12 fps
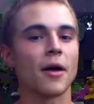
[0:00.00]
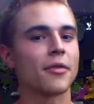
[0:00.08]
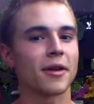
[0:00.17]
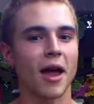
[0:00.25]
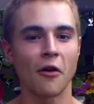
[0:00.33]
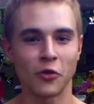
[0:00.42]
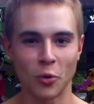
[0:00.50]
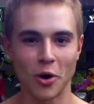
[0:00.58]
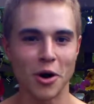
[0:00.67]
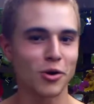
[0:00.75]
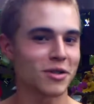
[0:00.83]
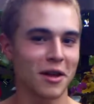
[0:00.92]
I think everyone
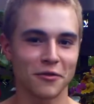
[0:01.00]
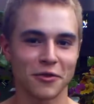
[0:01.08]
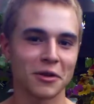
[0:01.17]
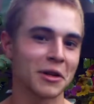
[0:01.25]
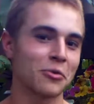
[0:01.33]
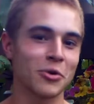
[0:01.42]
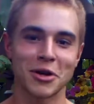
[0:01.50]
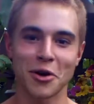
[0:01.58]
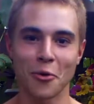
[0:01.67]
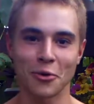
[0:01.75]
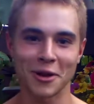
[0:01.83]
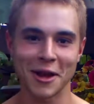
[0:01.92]
knows that feeling. We can
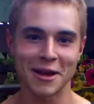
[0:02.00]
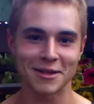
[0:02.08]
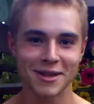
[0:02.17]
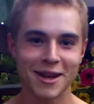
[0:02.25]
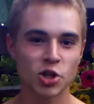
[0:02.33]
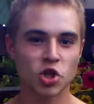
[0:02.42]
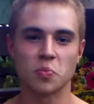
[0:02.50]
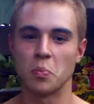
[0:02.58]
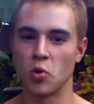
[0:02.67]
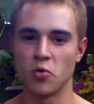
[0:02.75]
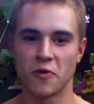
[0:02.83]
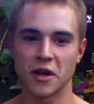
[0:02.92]
all relate. Just
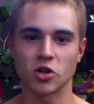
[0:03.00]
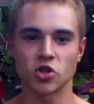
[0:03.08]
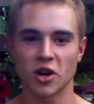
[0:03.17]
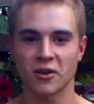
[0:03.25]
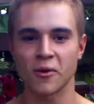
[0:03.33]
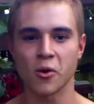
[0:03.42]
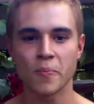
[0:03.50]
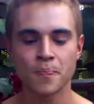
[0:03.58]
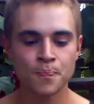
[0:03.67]
moving in general.